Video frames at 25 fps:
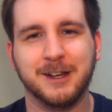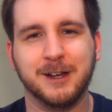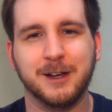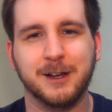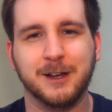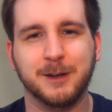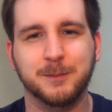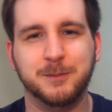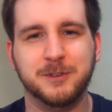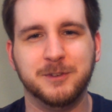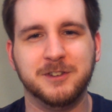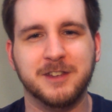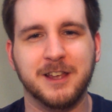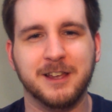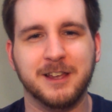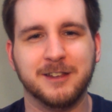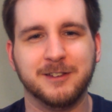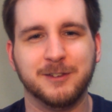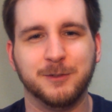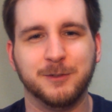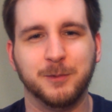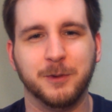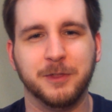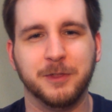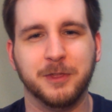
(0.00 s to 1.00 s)

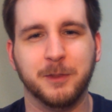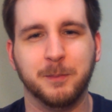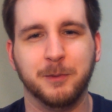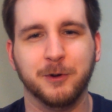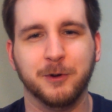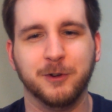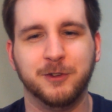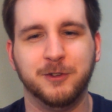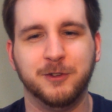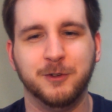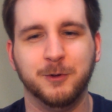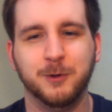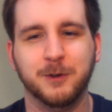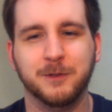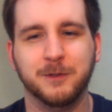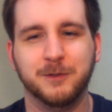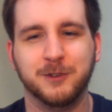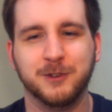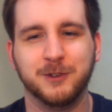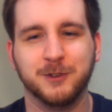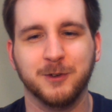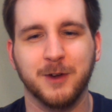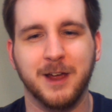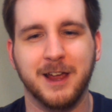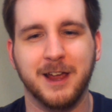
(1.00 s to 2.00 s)
Obsessed with the pursuit of
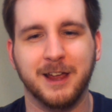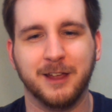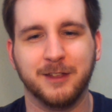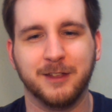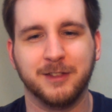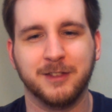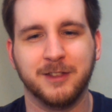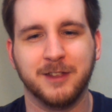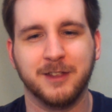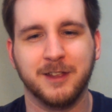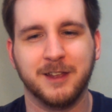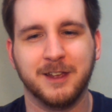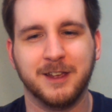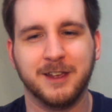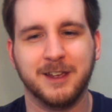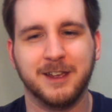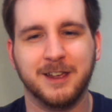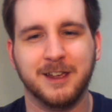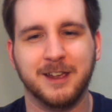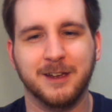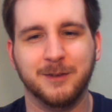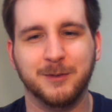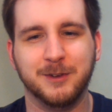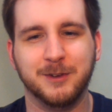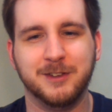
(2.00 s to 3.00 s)
strength.
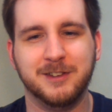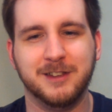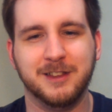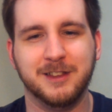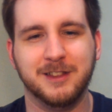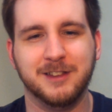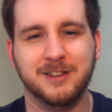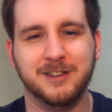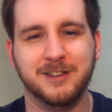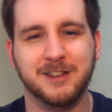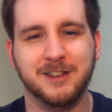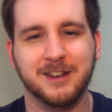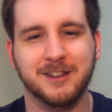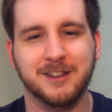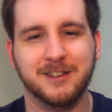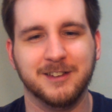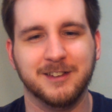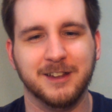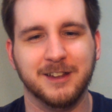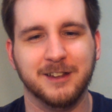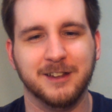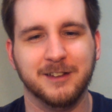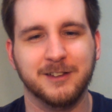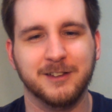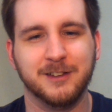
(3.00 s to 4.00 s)
And we see the
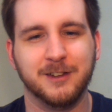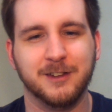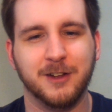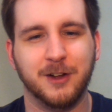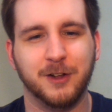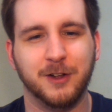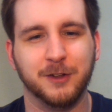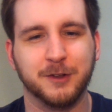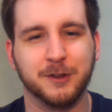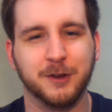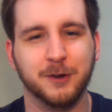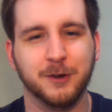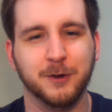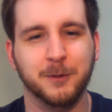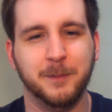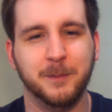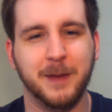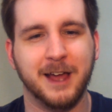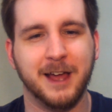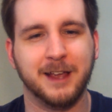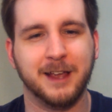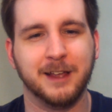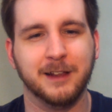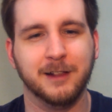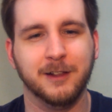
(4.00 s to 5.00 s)
citizens all turn
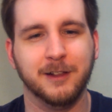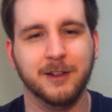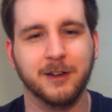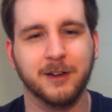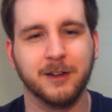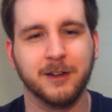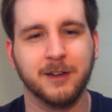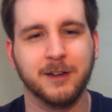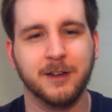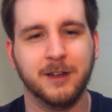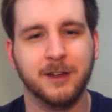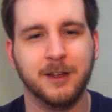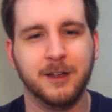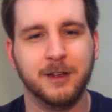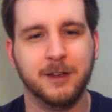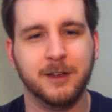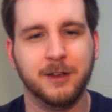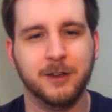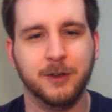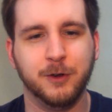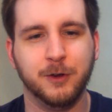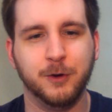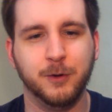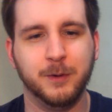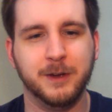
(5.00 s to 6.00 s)
back and look.
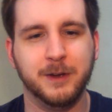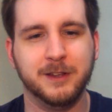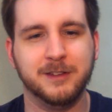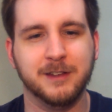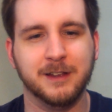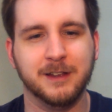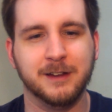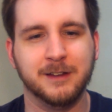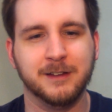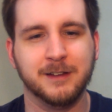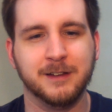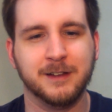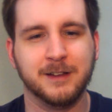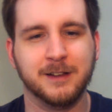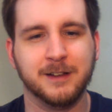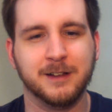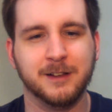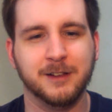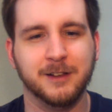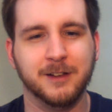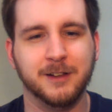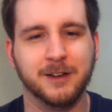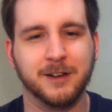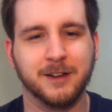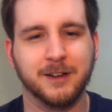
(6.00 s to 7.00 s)
Who is it?
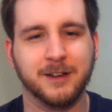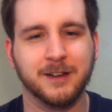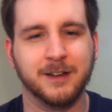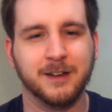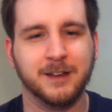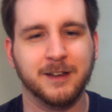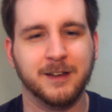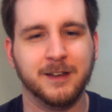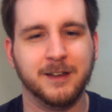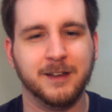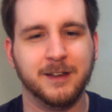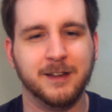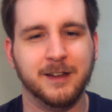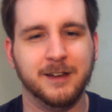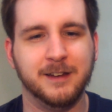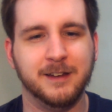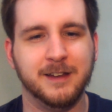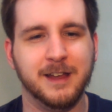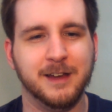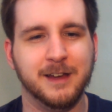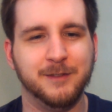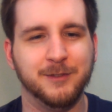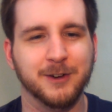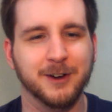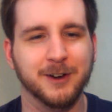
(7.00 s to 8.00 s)
Look.
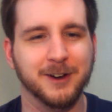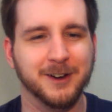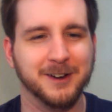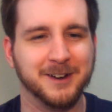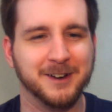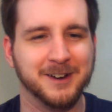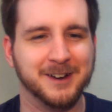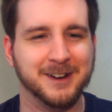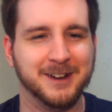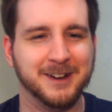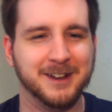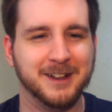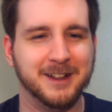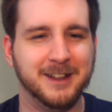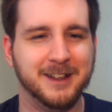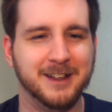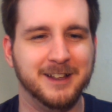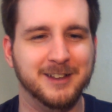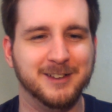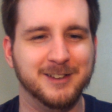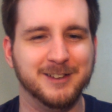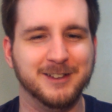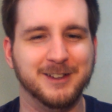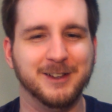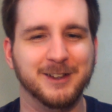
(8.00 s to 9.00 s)
Endeavor.
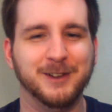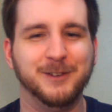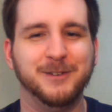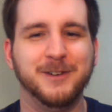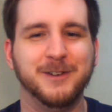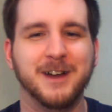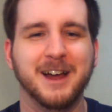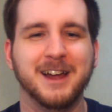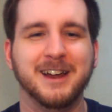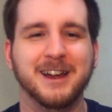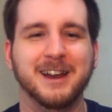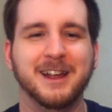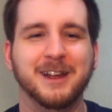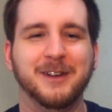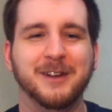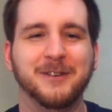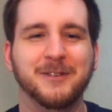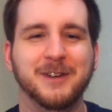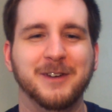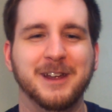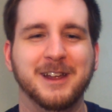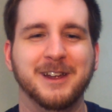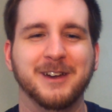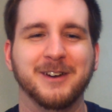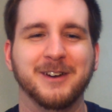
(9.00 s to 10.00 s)
He's still fighting,
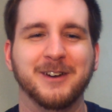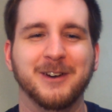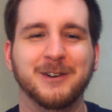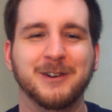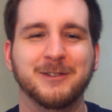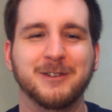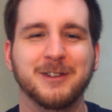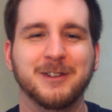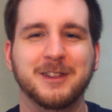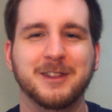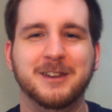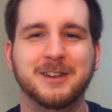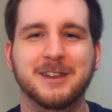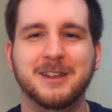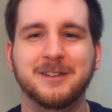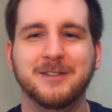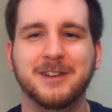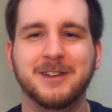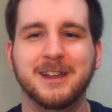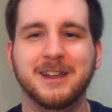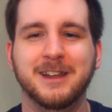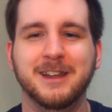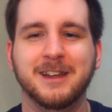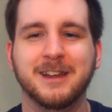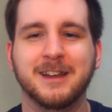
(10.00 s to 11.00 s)
we hear over the
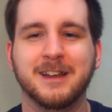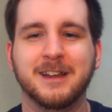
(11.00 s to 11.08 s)
TV.